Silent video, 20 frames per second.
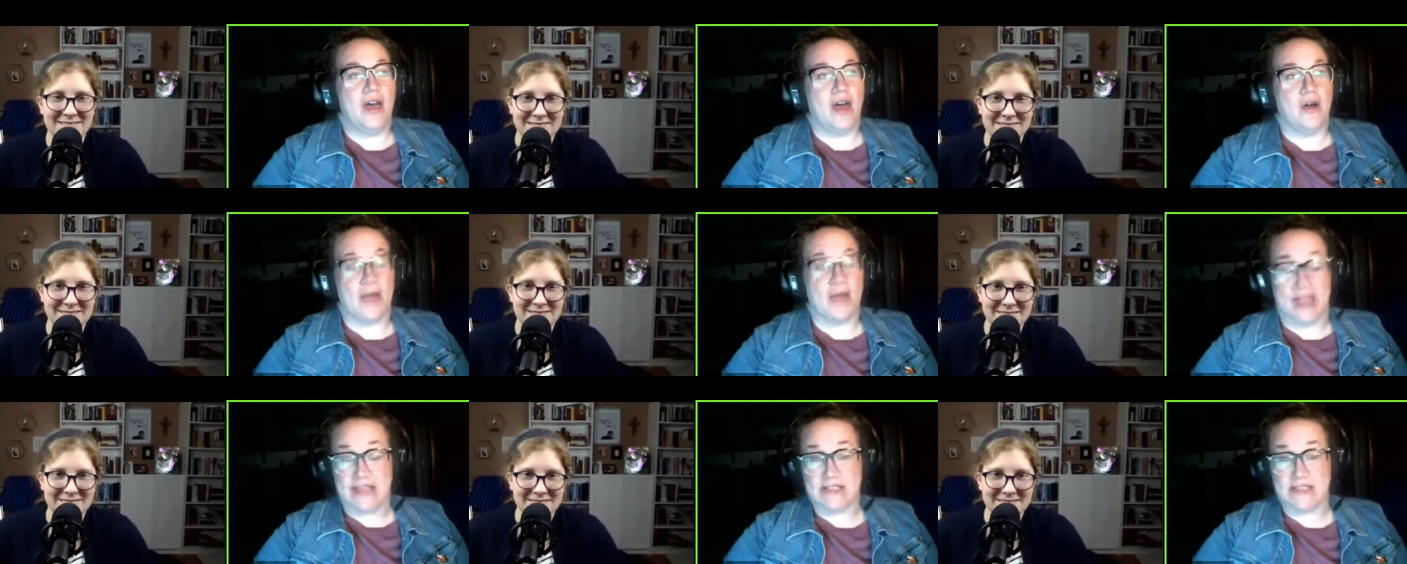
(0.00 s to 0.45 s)

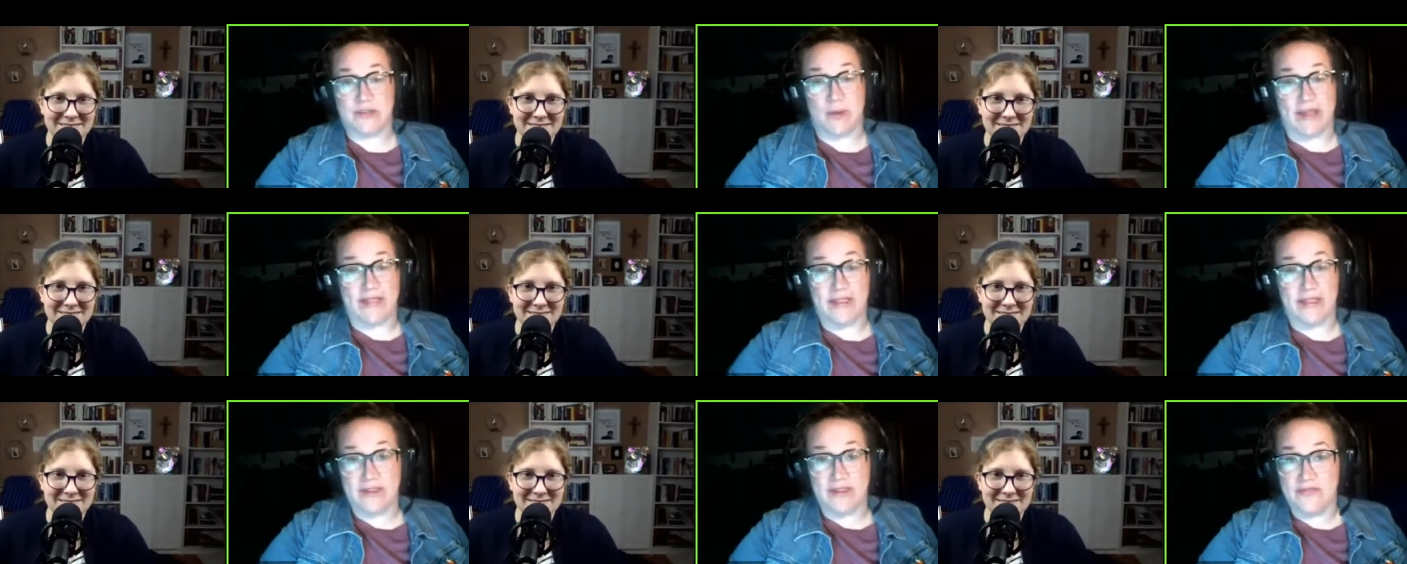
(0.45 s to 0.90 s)
Speaker 1: Okay, so I
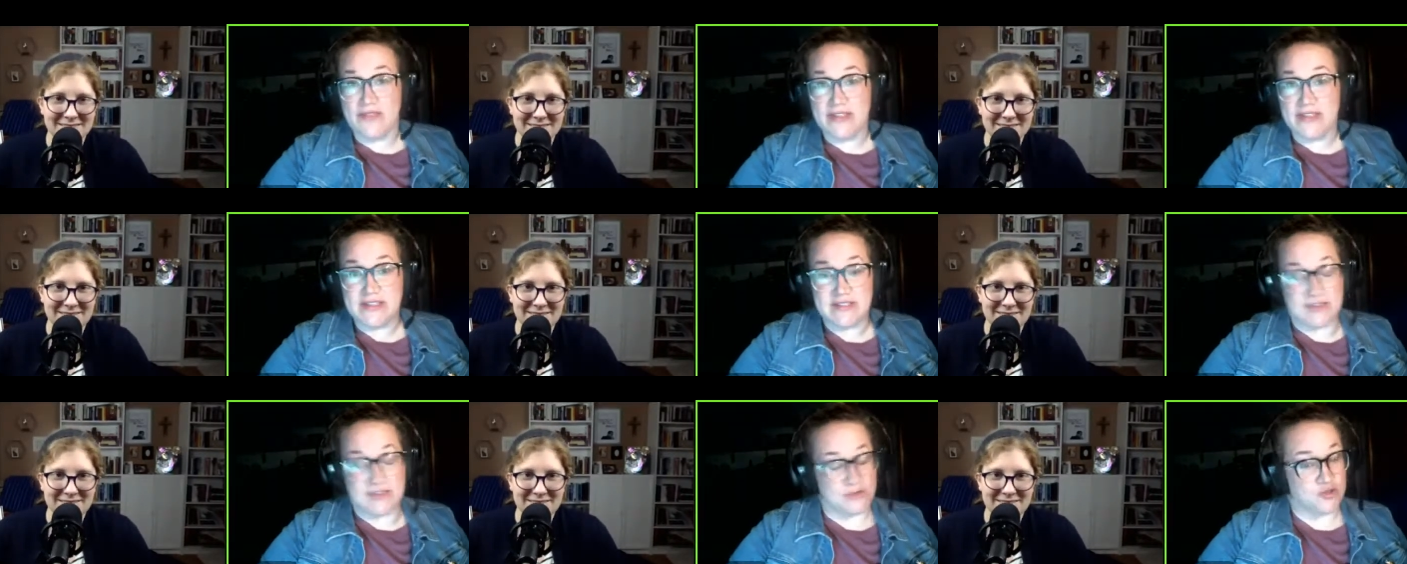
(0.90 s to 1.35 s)
live in
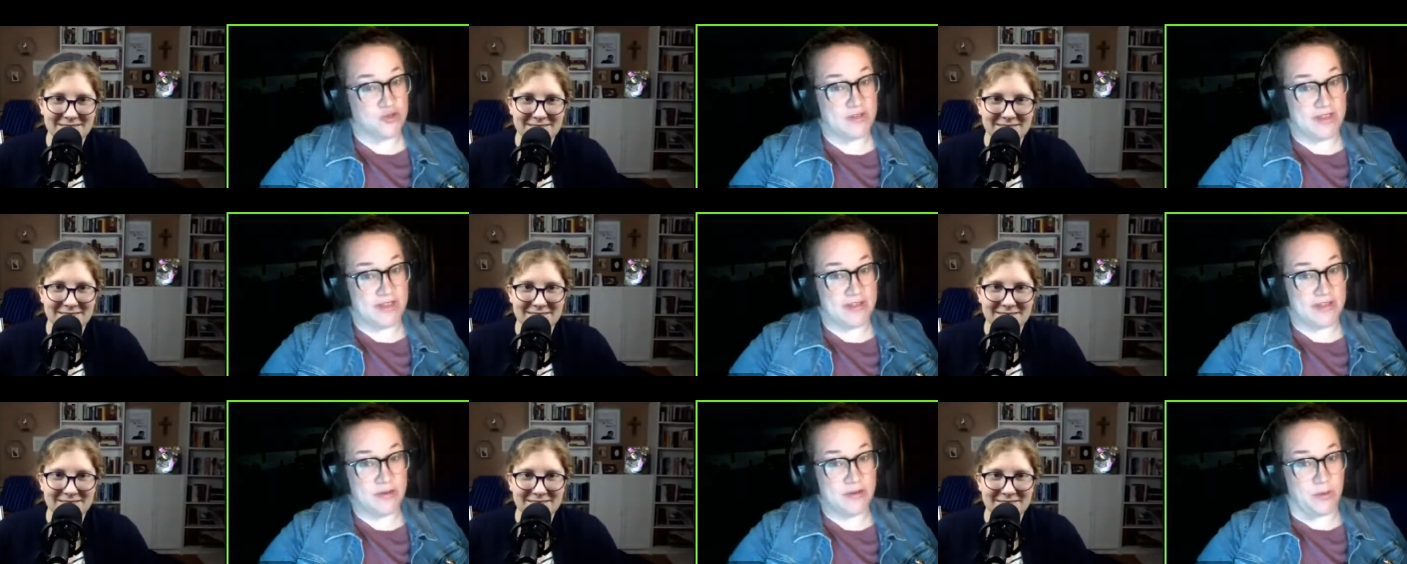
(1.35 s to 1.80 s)
central
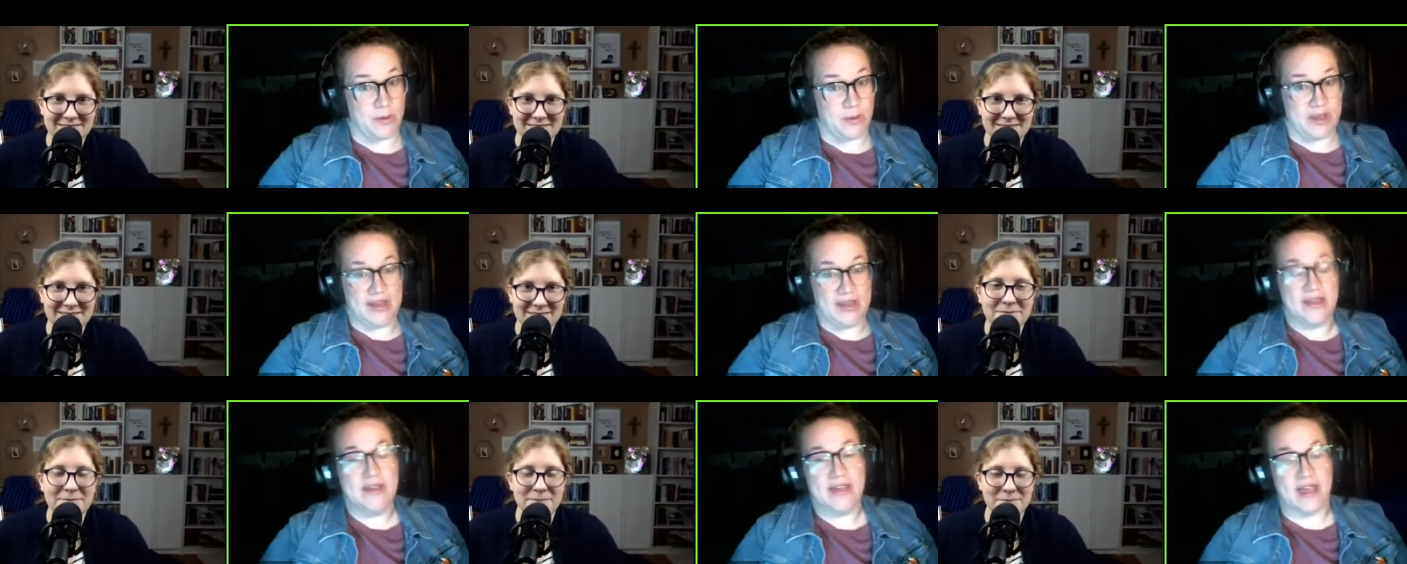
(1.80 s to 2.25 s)

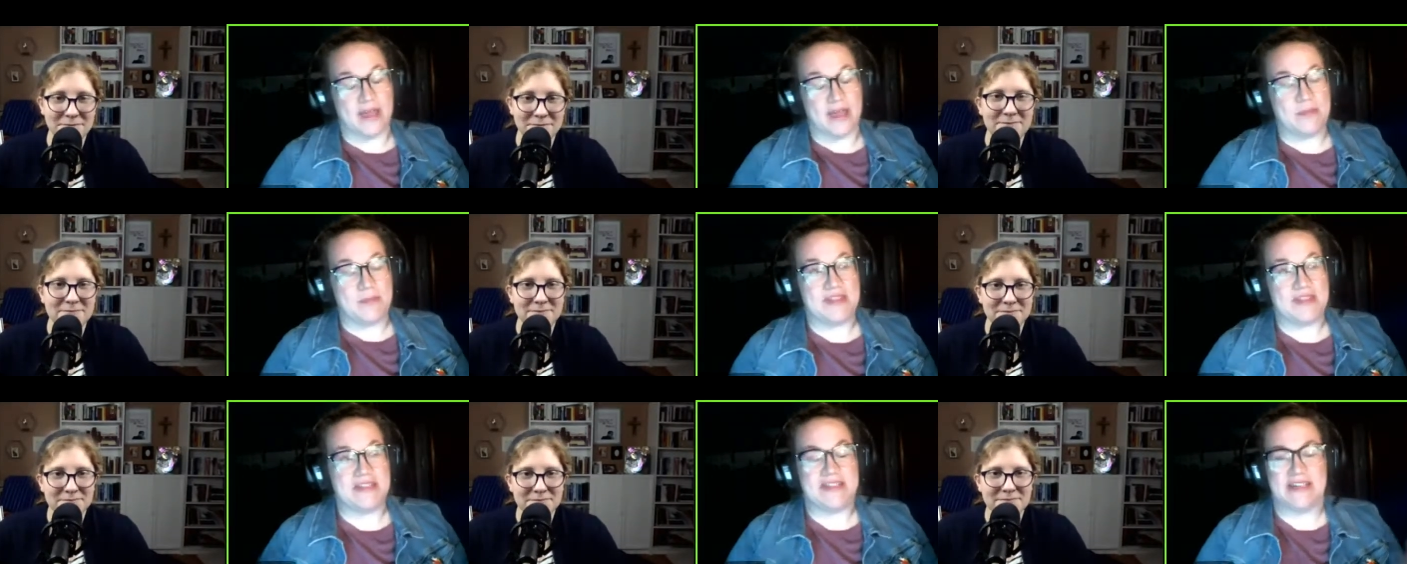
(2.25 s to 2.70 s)
Illinois. I'm
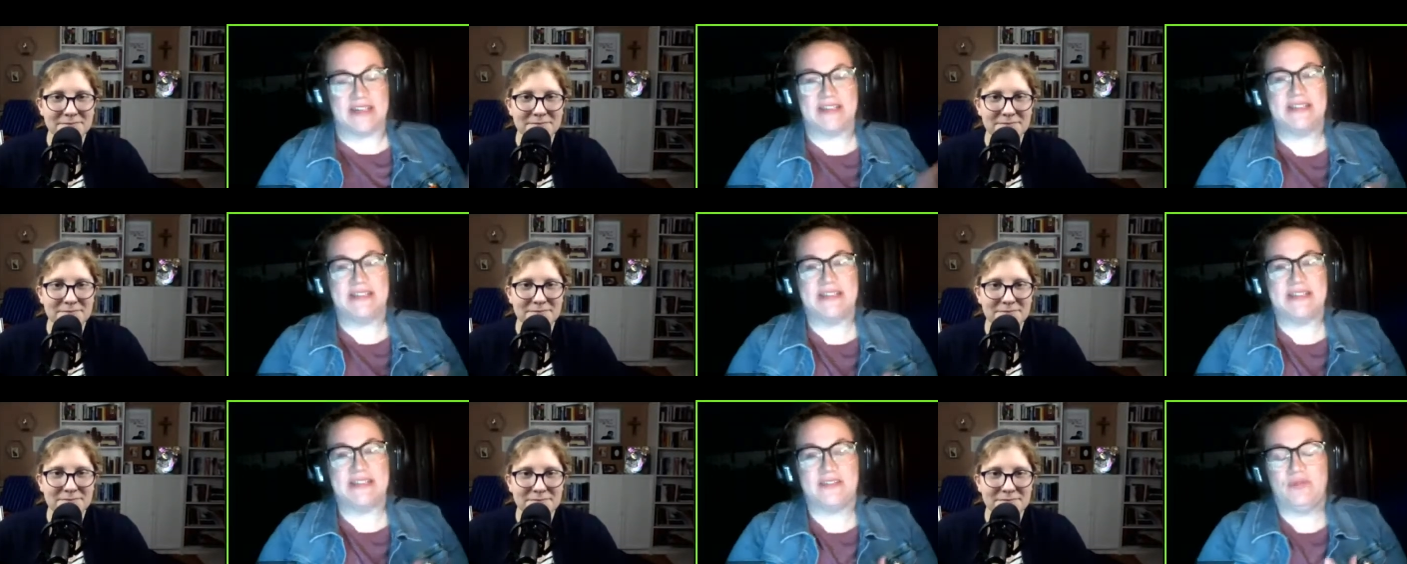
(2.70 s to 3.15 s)
in the
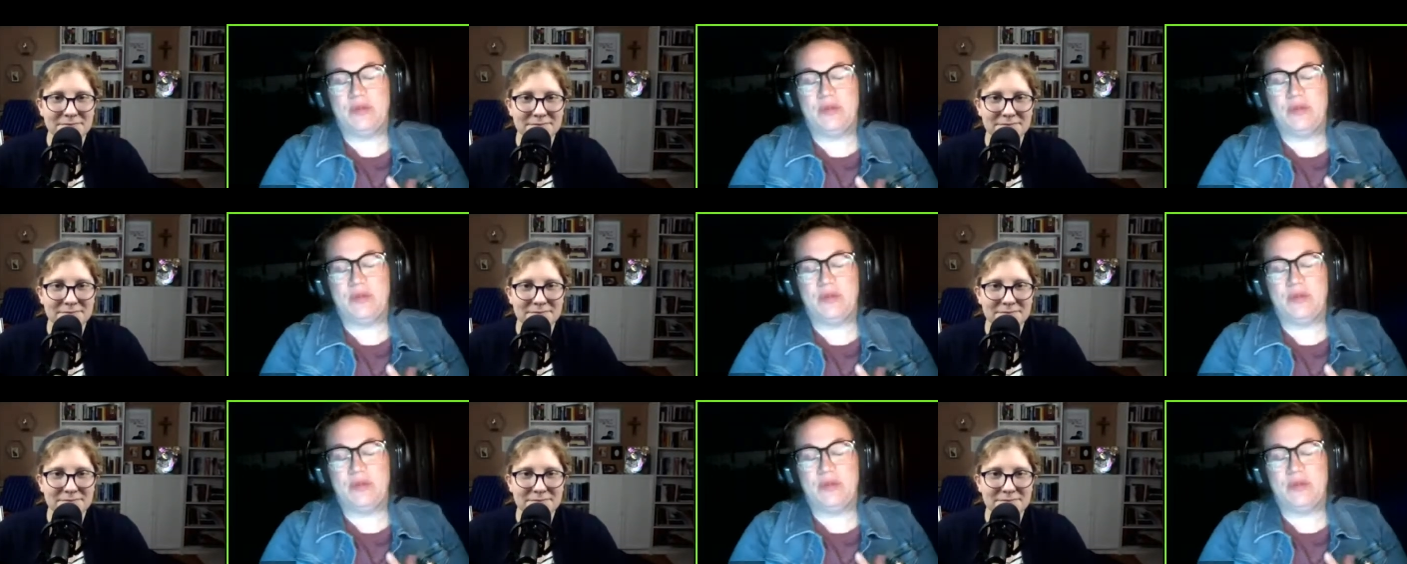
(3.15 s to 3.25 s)
Diocese of